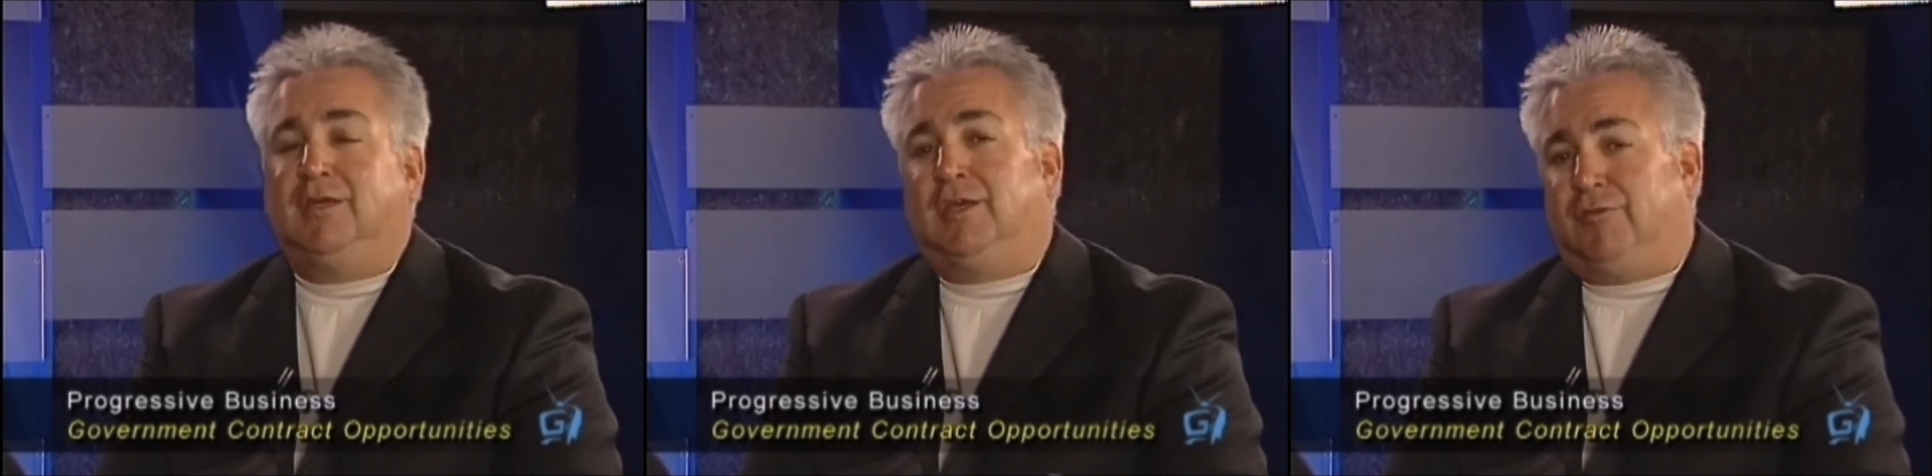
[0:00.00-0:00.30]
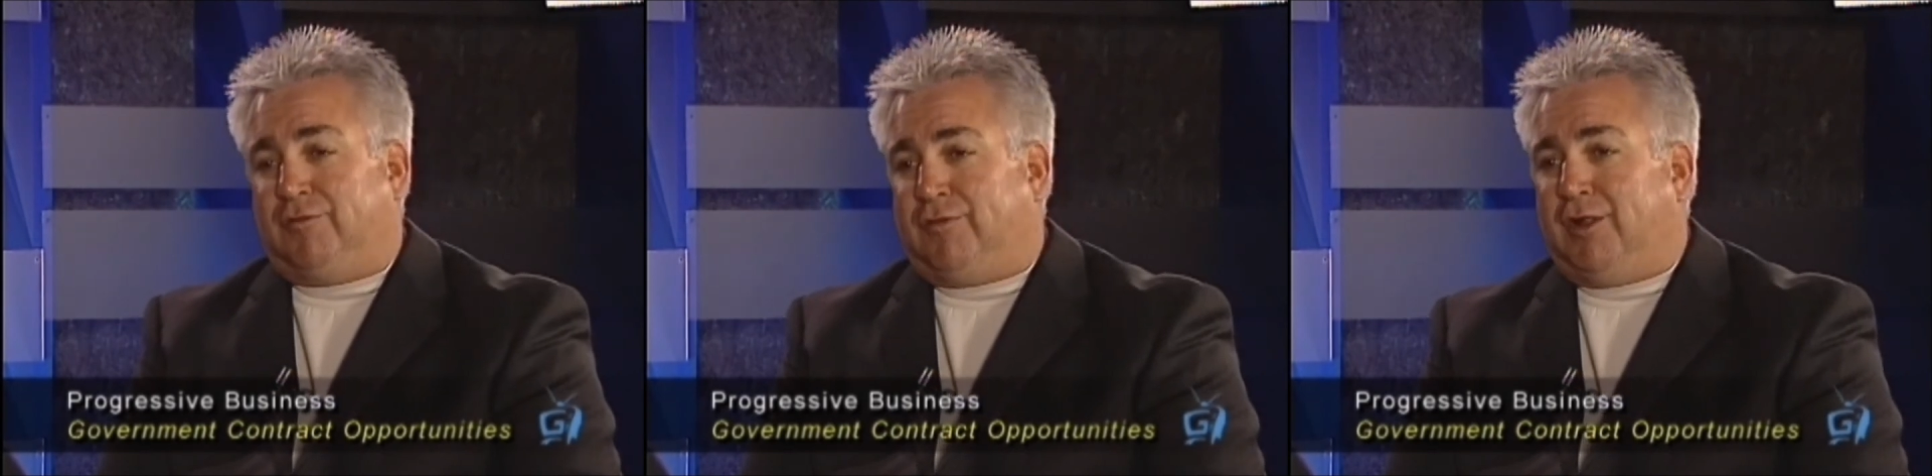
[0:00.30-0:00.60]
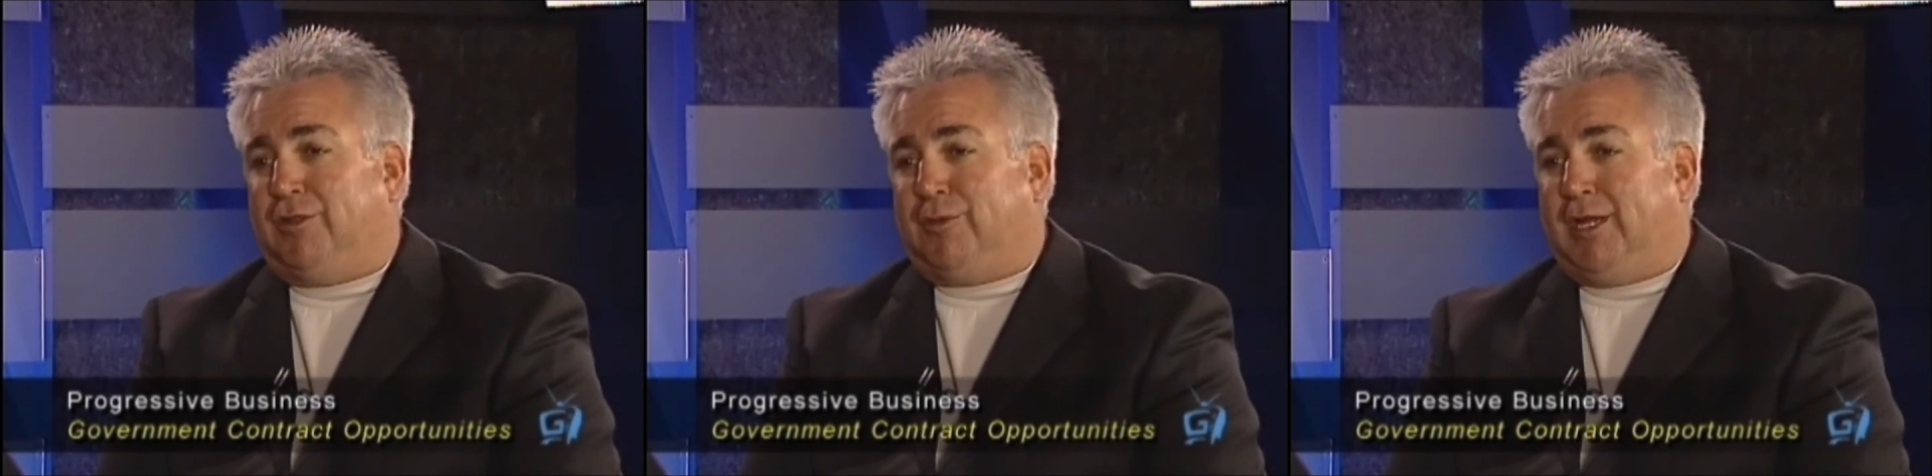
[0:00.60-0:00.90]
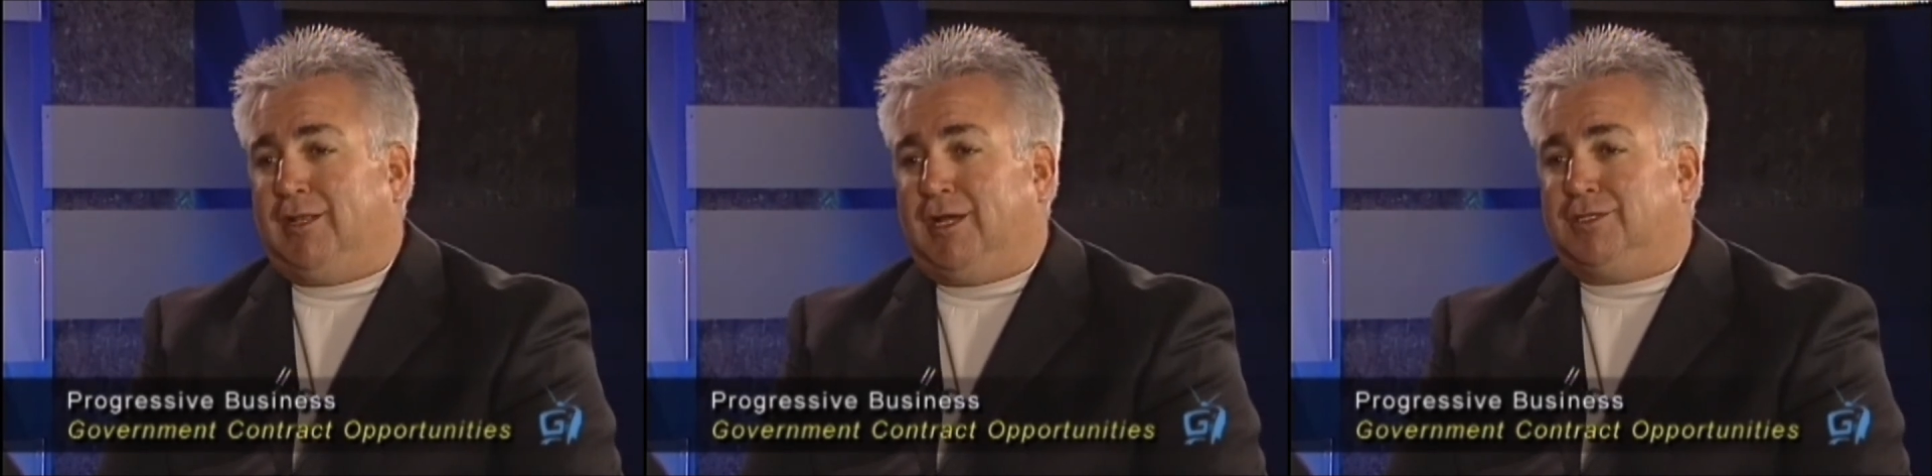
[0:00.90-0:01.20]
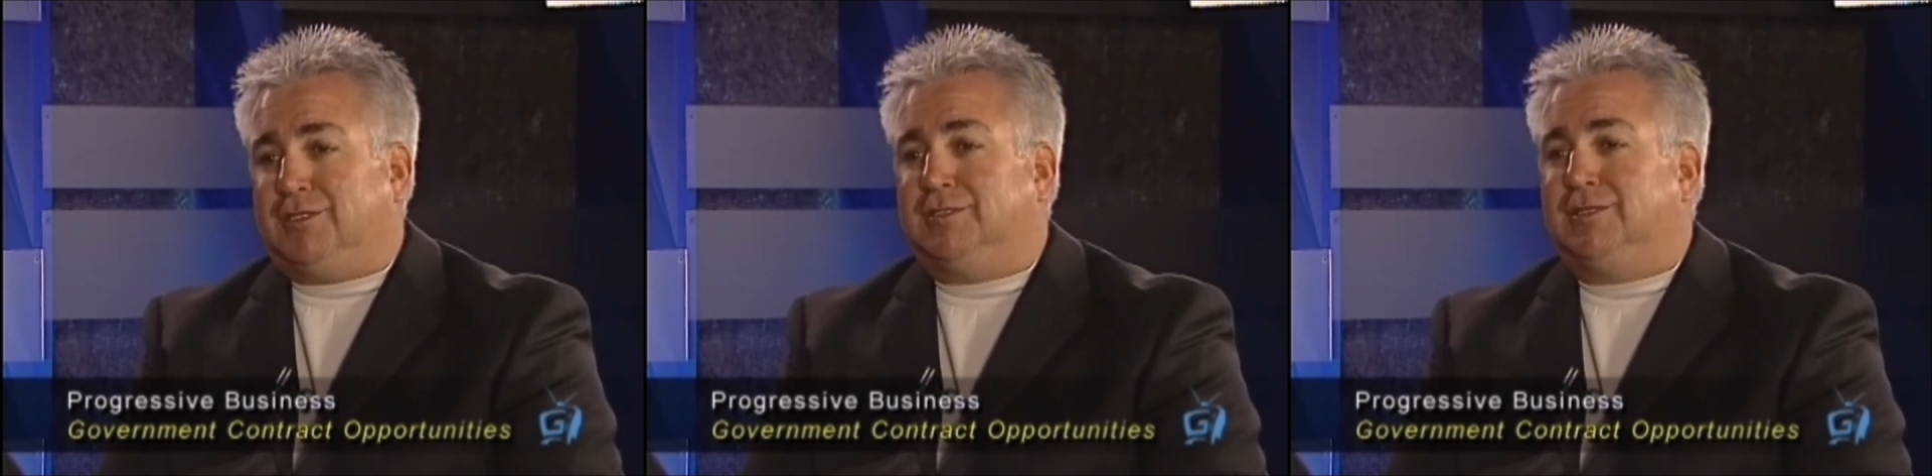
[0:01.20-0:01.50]
If you follow the
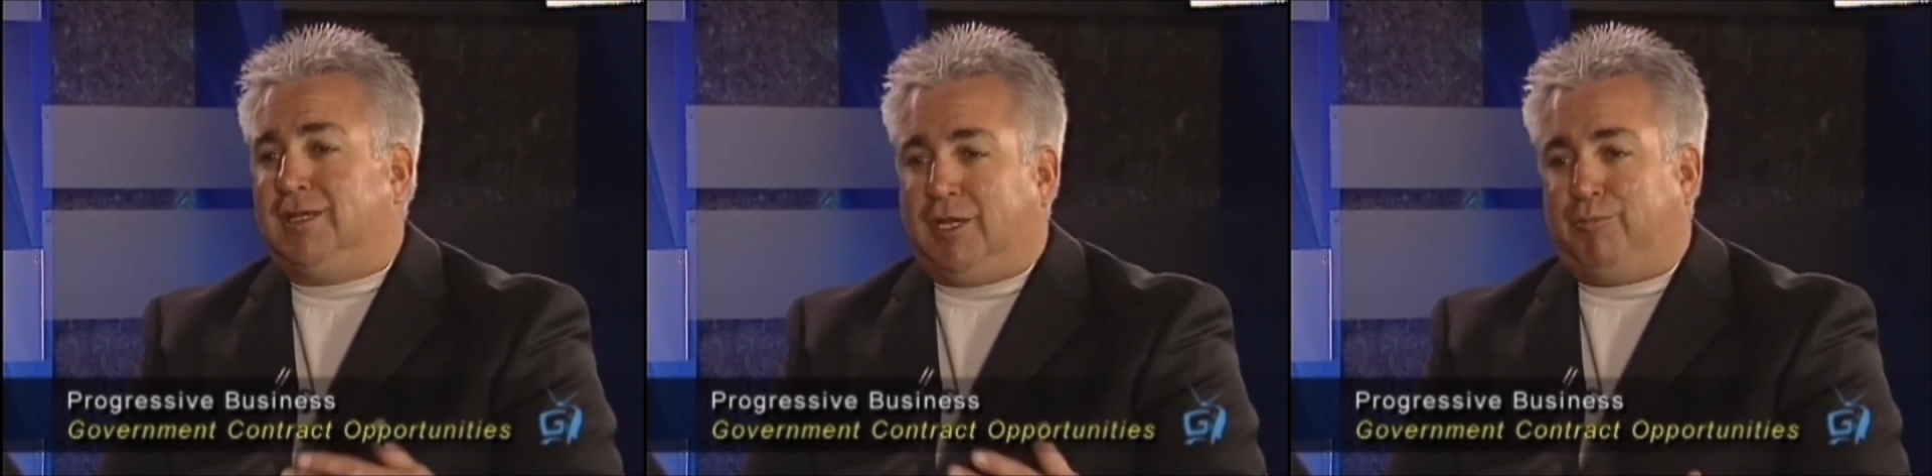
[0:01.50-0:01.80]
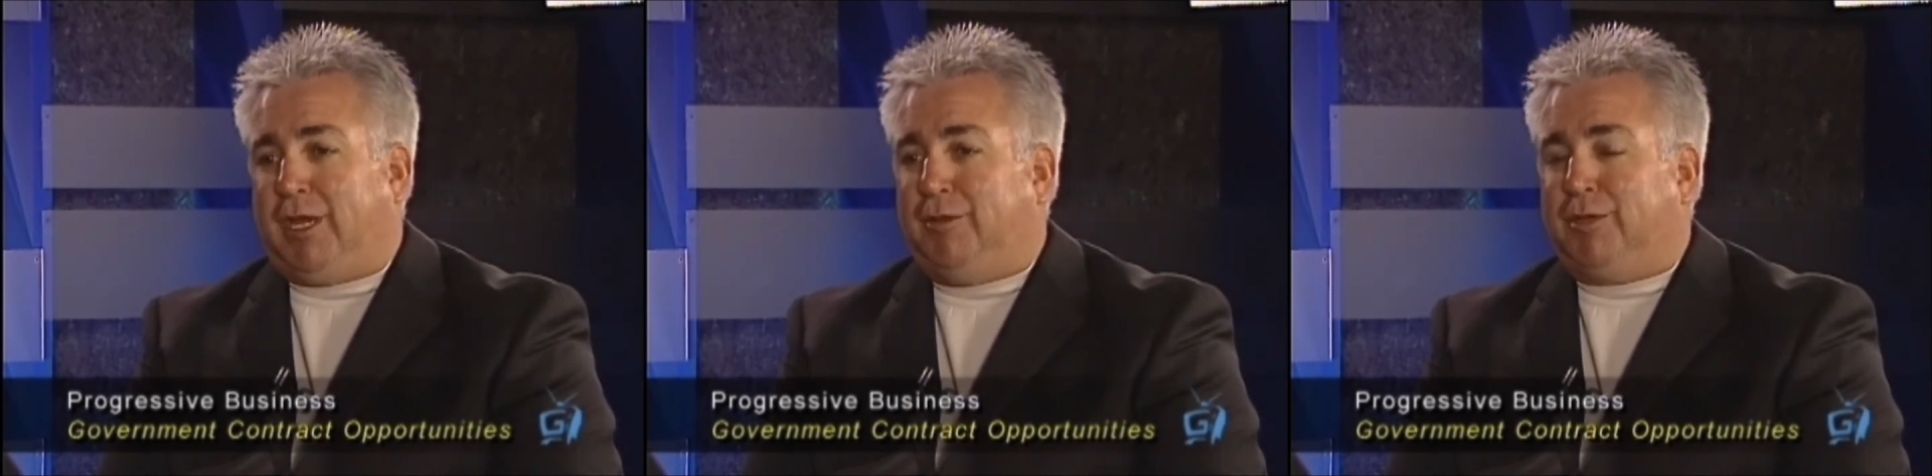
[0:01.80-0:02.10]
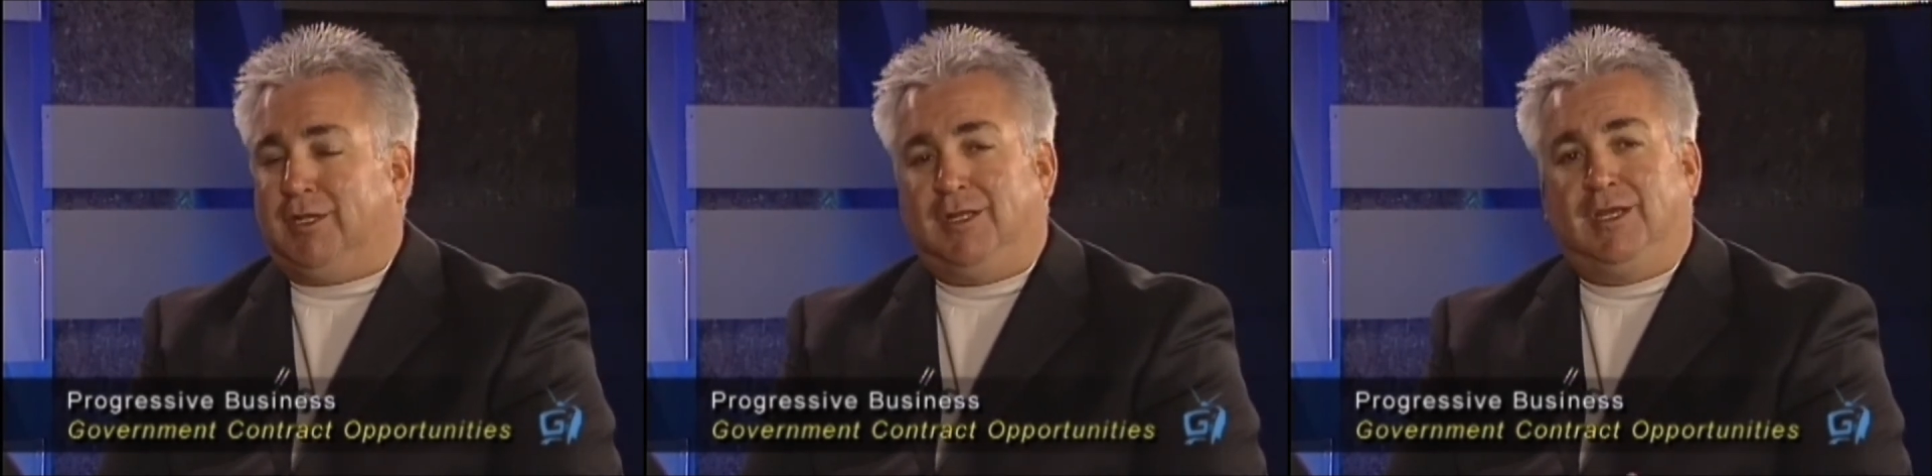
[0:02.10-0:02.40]
regulations, you get payment.